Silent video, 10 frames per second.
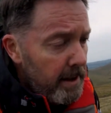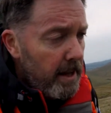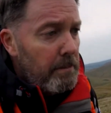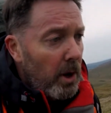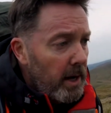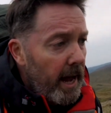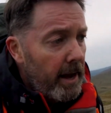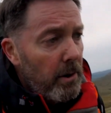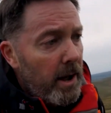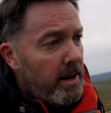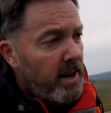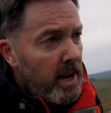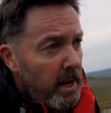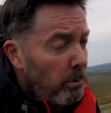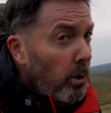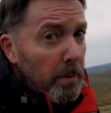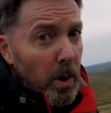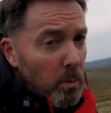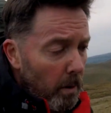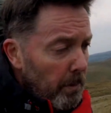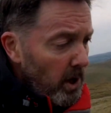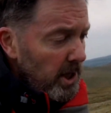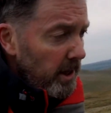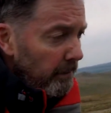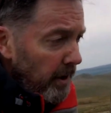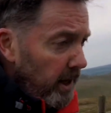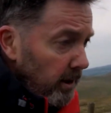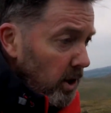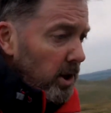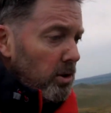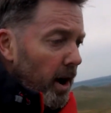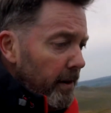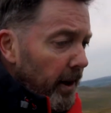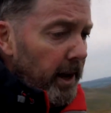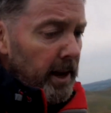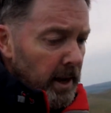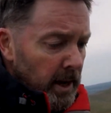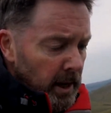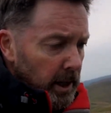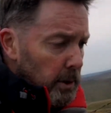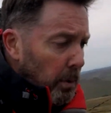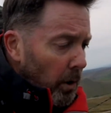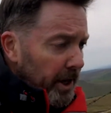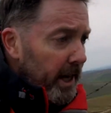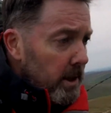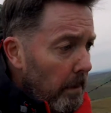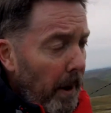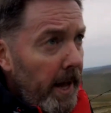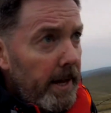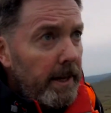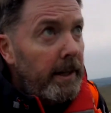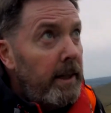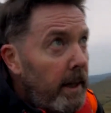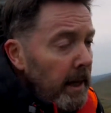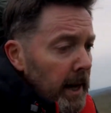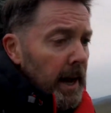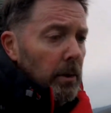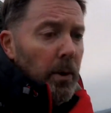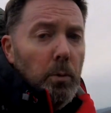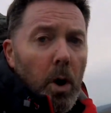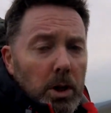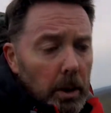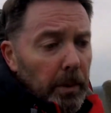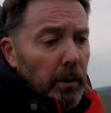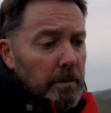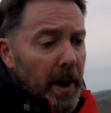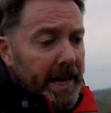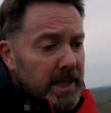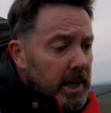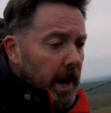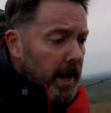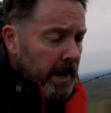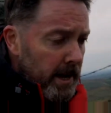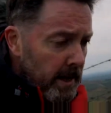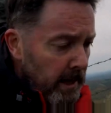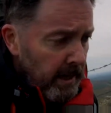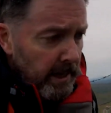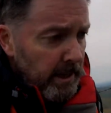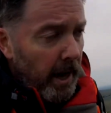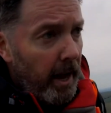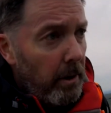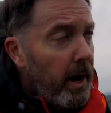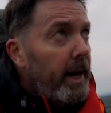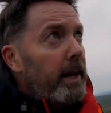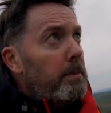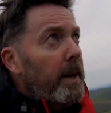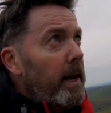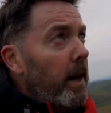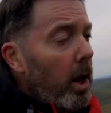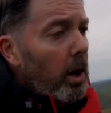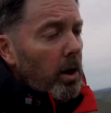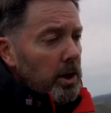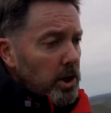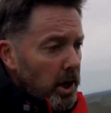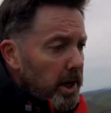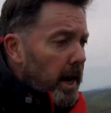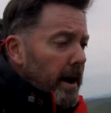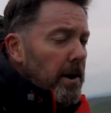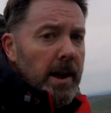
but now we're only putting one person in that vehicle, just the driver, who's brought the kit up, and we've walked up from base. So it's been a lot longer journey now.